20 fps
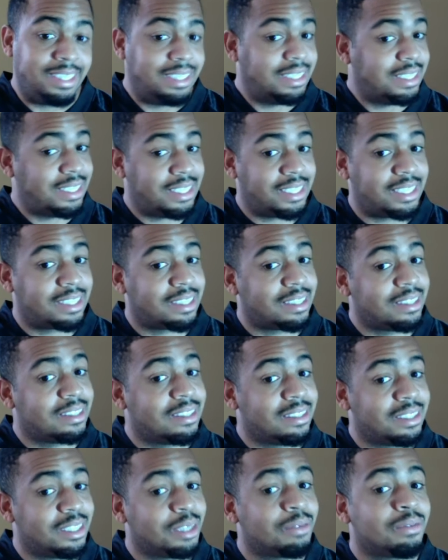that's a
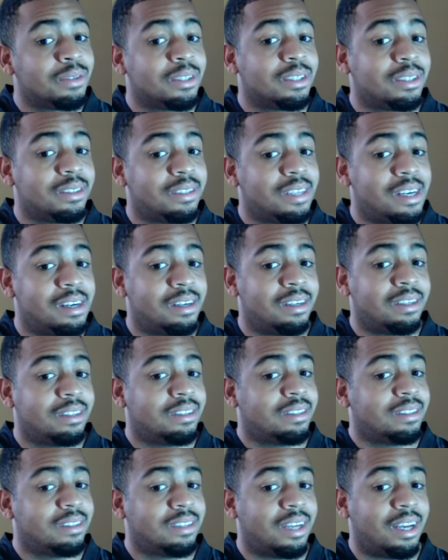little different
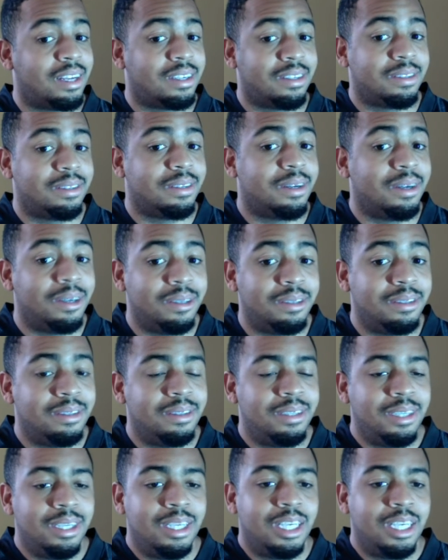now. I don't know,